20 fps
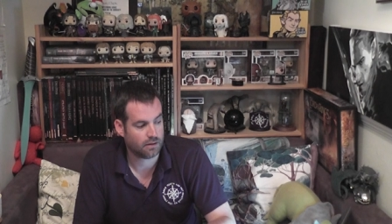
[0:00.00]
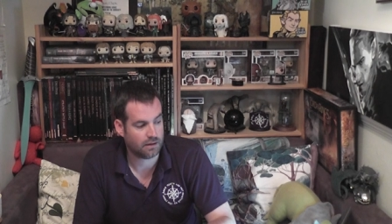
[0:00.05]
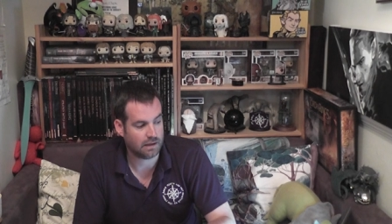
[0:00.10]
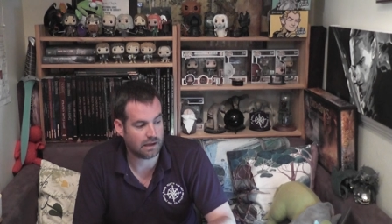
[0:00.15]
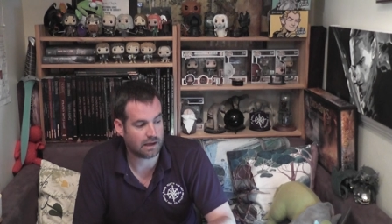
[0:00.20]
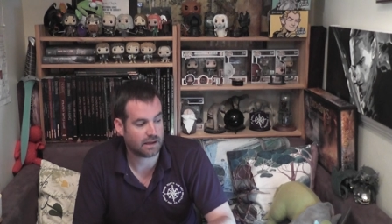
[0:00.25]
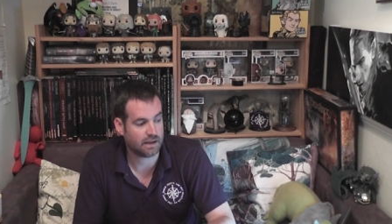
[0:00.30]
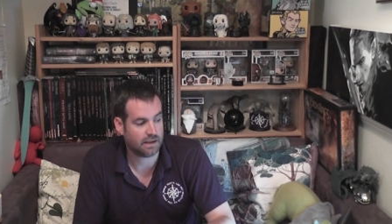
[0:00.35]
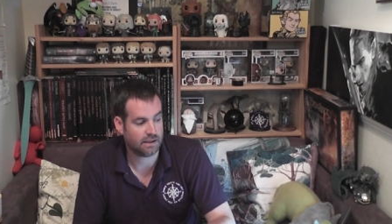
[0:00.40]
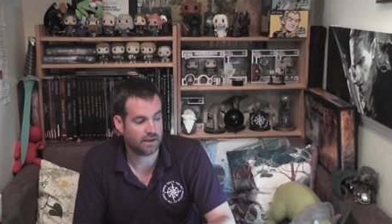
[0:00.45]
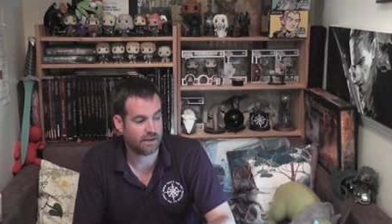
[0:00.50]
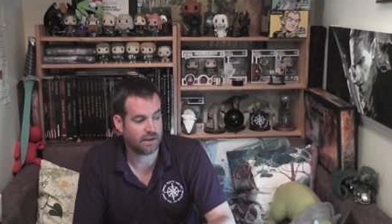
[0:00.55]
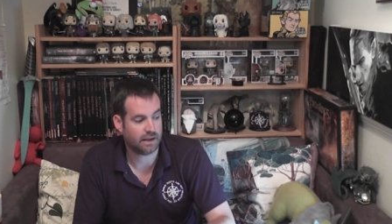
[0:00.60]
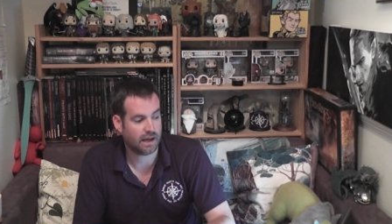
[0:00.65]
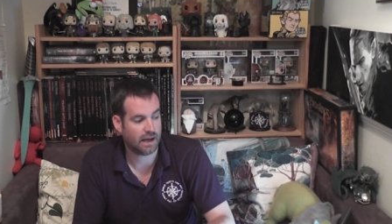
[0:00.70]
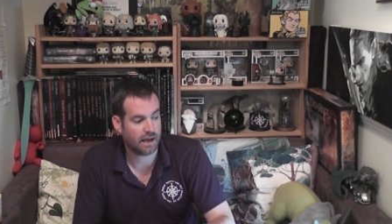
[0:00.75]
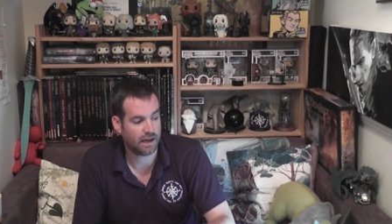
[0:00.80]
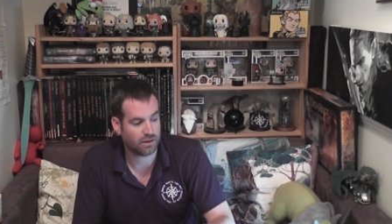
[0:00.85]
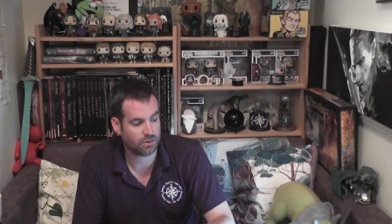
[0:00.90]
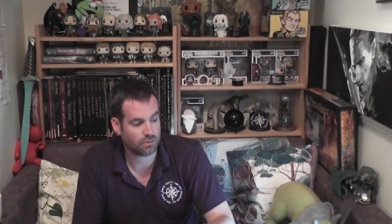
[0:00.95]
lucky than
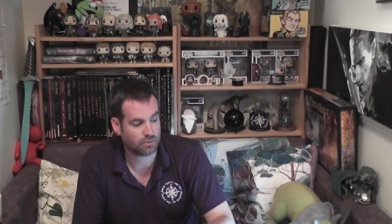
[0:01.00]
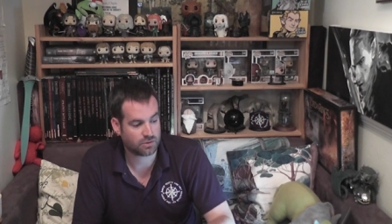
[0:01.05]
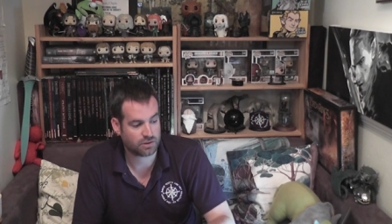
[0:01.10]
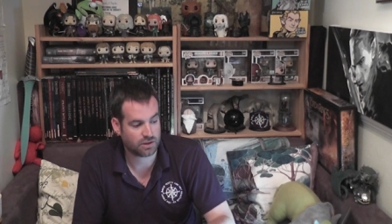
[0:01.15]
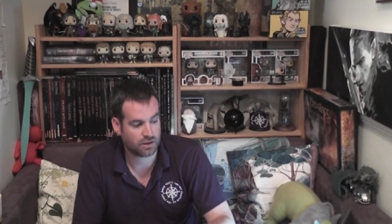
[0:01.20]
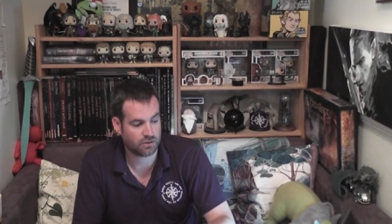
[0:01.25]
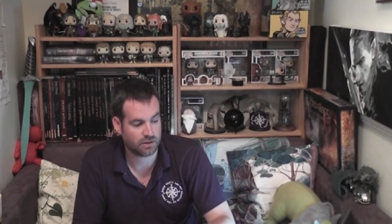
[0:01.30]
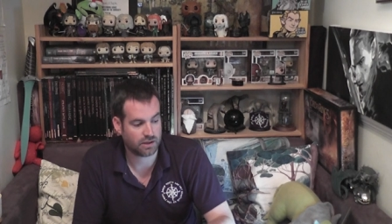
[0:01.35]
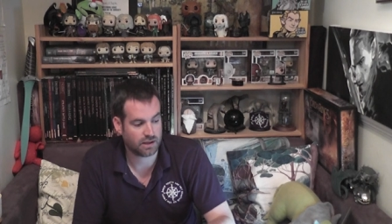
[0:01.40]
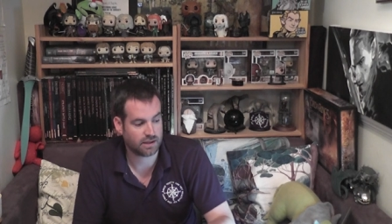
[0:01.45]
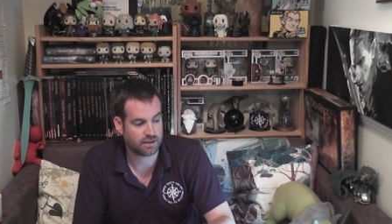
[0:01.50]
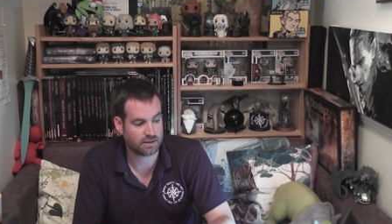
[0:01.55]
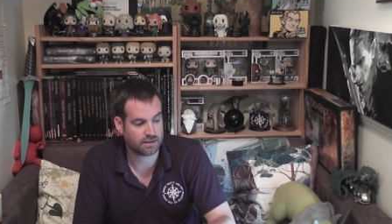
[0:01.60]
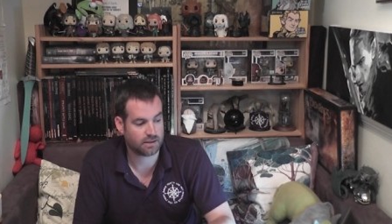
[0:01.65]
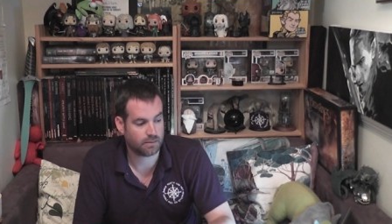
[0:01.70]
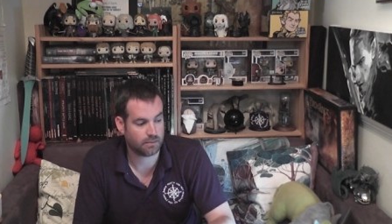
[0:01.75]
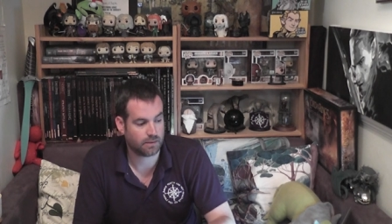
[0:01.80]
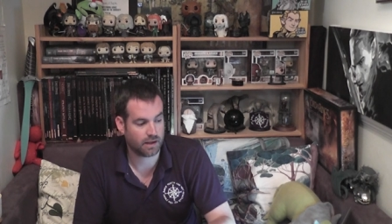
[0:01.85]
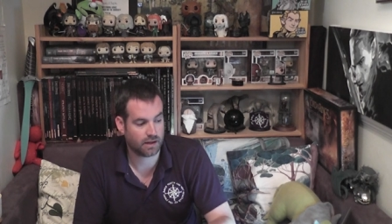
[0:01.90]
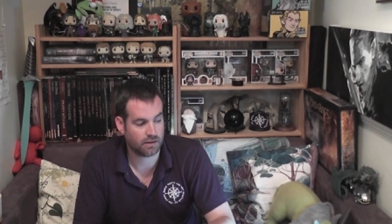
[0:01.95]
that, and also get
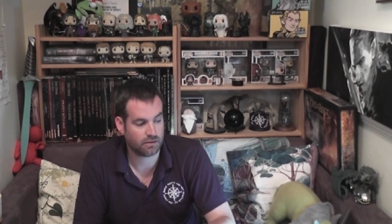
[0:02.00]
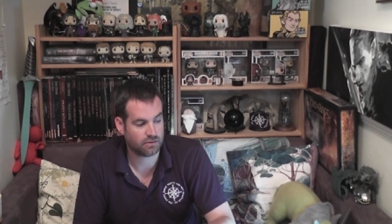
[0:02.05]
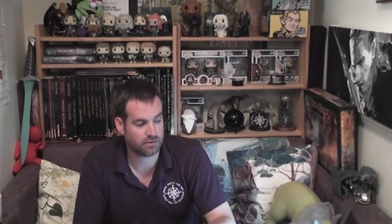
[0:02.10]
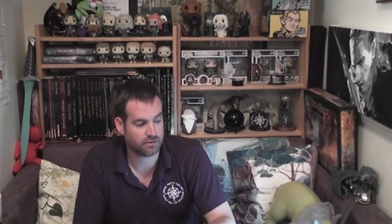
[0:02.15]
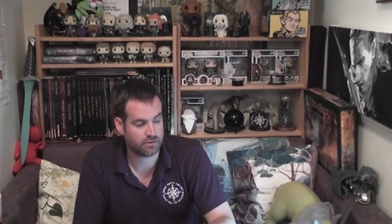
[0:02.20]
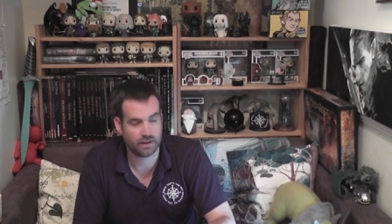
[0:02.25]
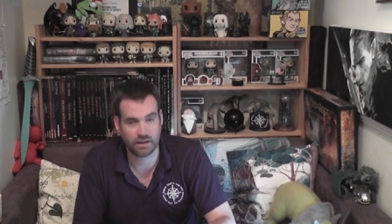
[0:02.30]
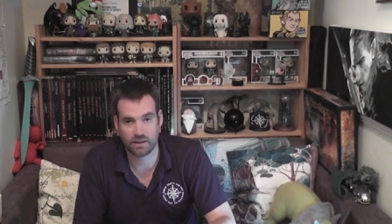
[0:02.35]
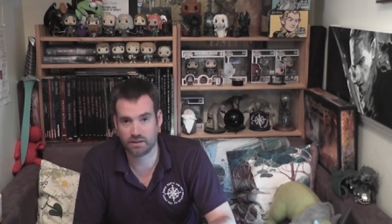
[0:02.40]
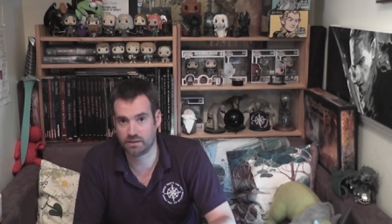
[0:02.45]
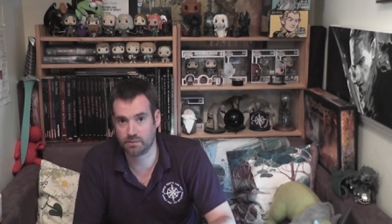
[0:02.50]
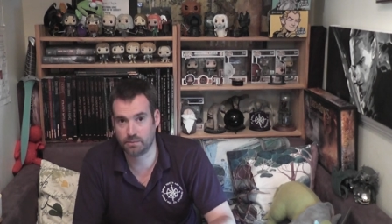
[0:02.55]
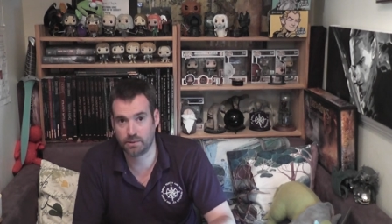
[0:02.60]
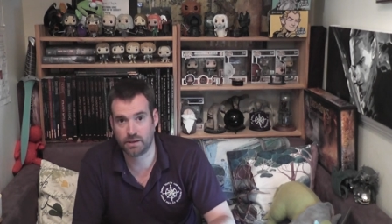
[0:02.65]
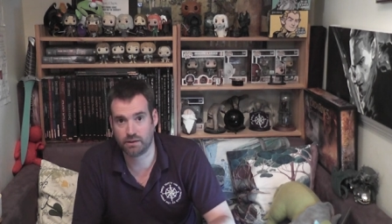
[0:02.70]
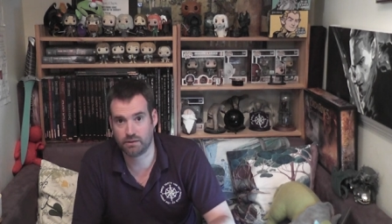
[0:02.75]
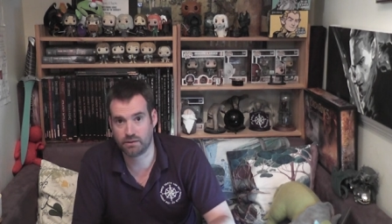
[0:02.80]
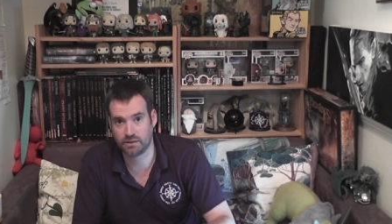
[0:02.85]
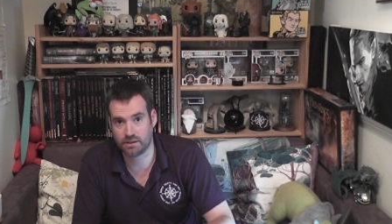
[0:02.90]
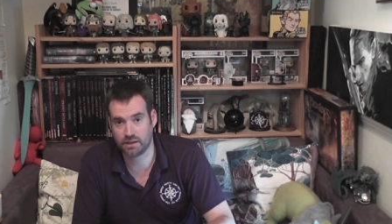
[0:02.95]
some of those fellowship
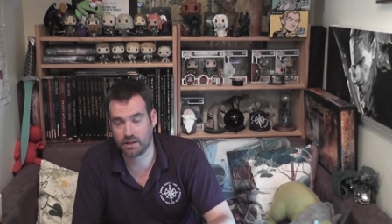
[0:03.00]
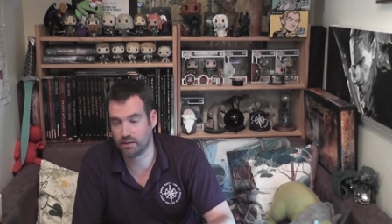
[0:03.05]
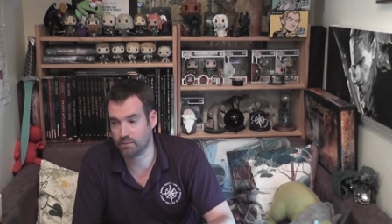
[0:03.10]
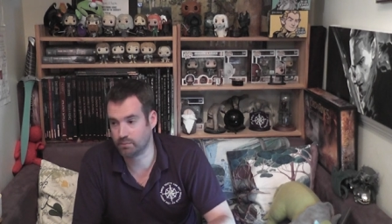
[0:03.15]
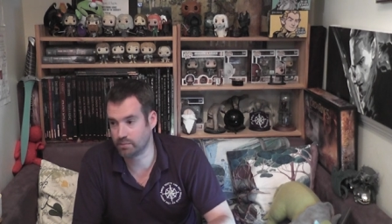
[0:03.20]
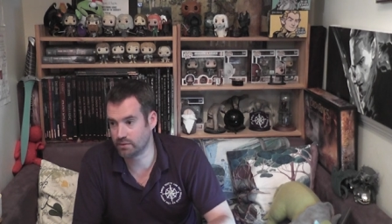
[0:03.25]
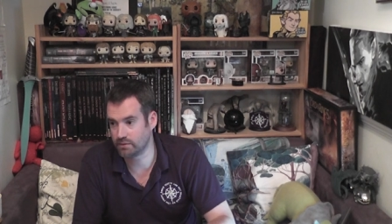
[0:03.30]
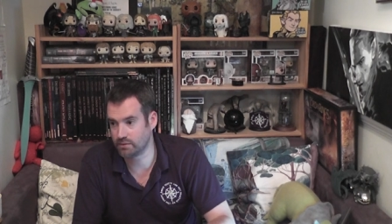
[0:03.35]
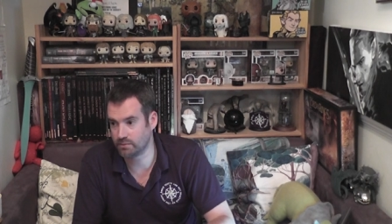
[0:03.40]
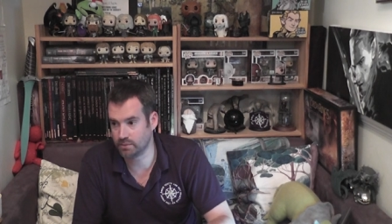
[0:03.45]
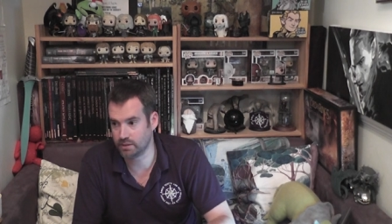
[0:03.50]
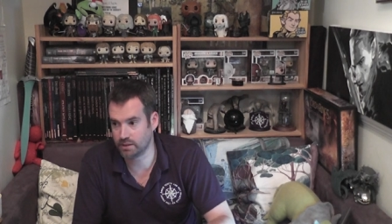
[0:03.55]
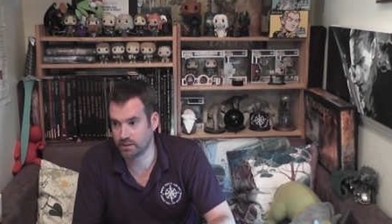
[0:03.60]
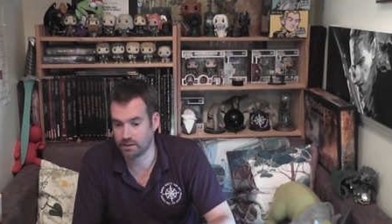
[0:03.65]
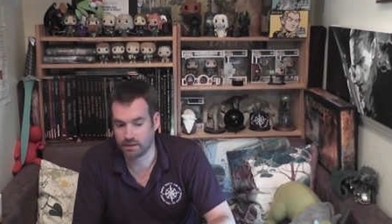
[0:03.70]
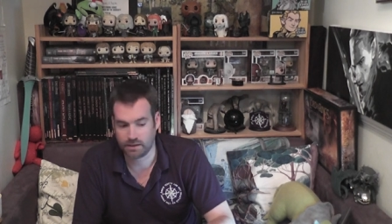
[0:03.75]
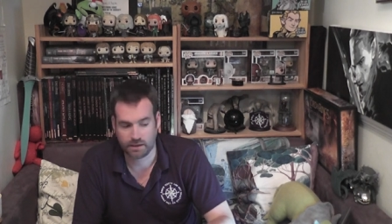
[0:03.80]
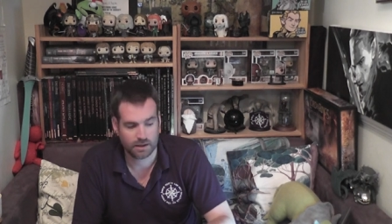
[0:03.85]
heroes done possibly.